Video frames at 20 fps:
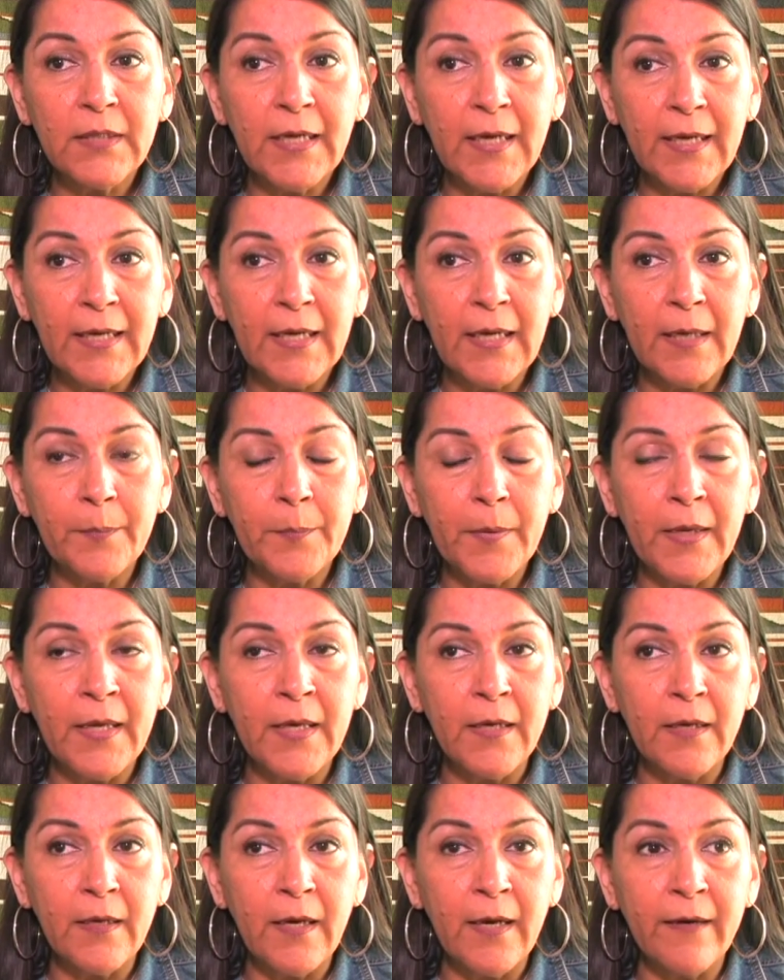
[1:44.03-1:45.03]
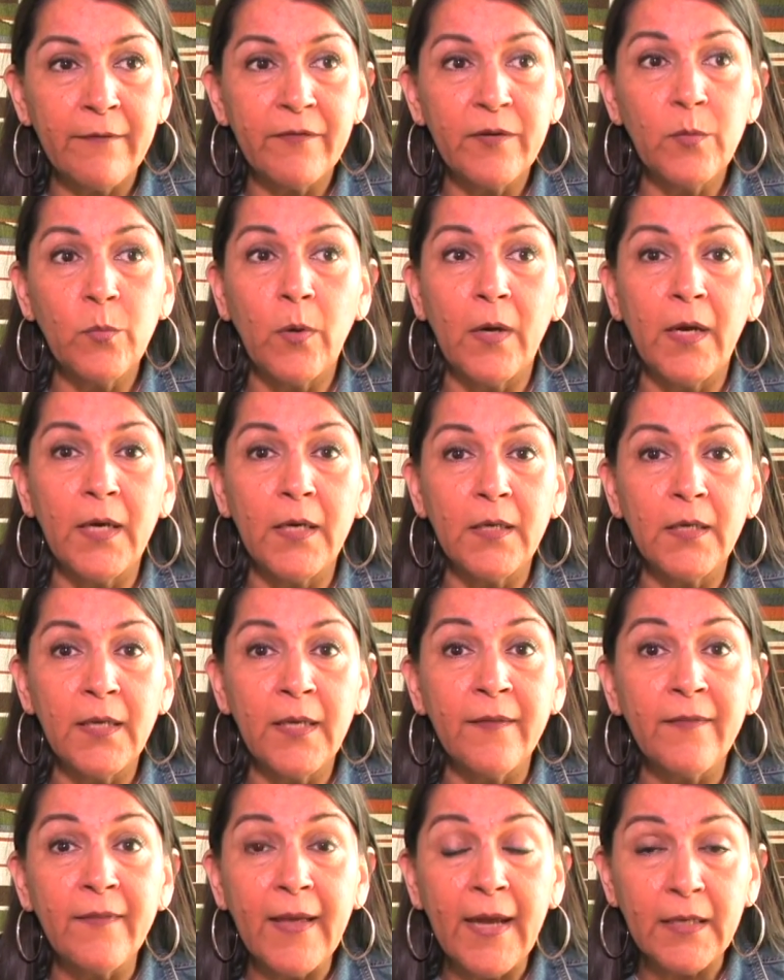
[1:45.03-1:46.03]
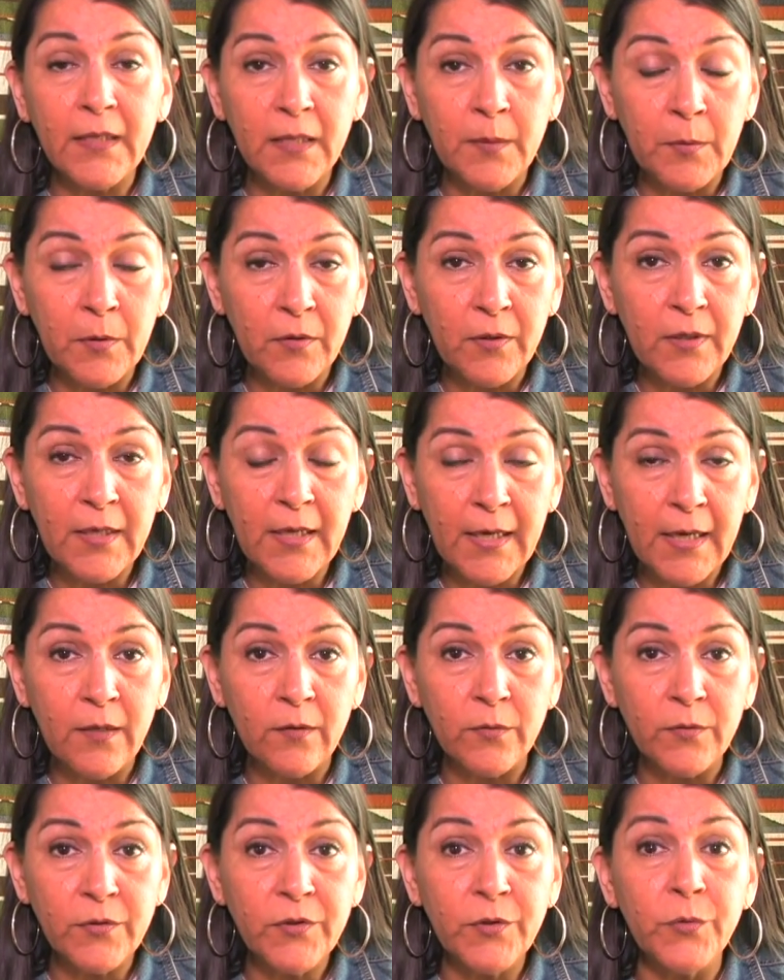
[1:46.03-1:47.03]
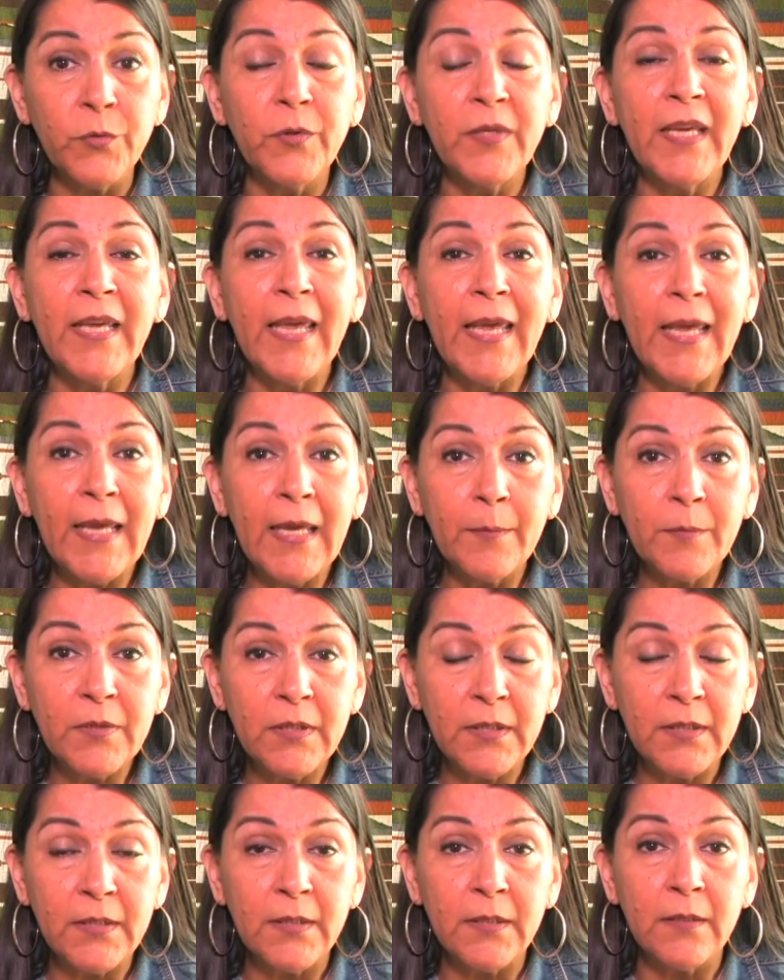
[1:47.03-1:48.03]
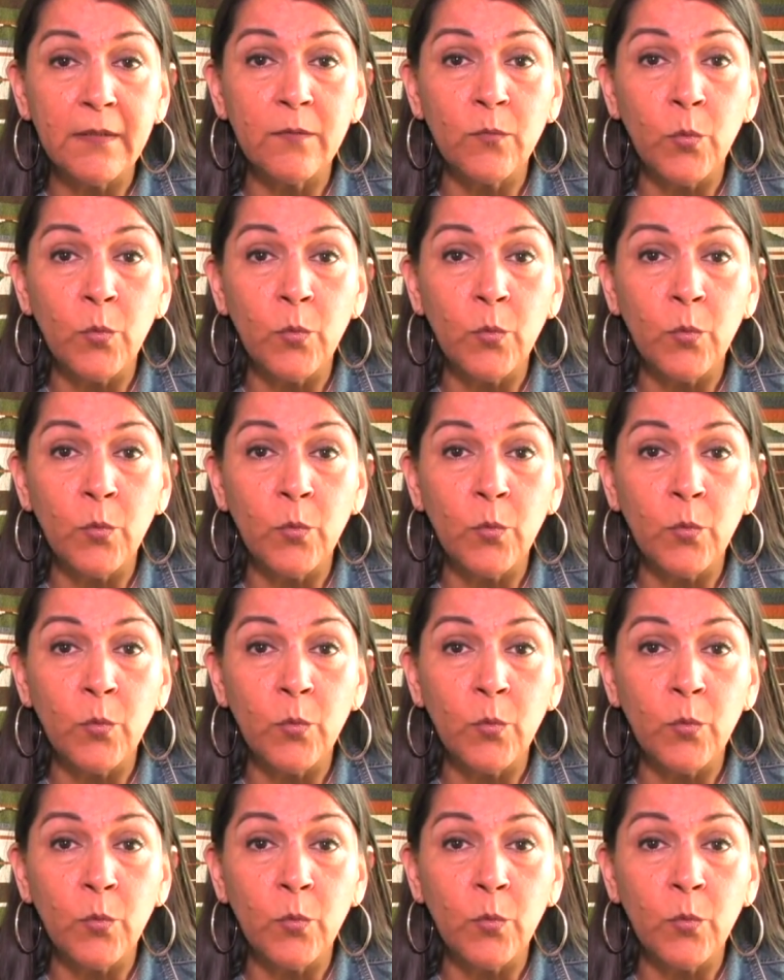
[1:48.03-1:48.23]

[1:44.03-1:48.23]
cut up, and everyone in that community house who came to